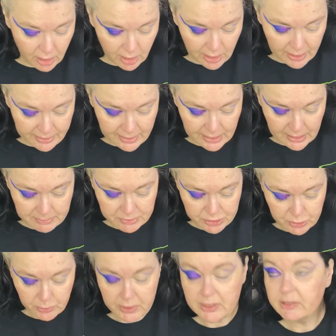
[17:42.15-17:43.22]
And then I'm just
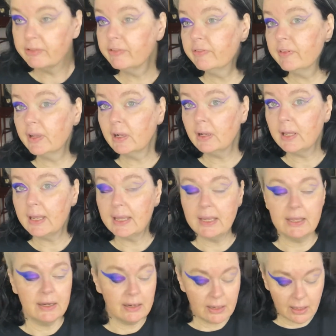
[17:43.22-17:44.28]
going to fill
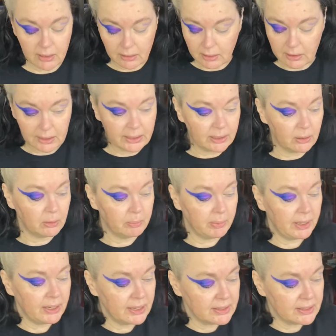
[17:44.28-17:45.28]
in a little bit.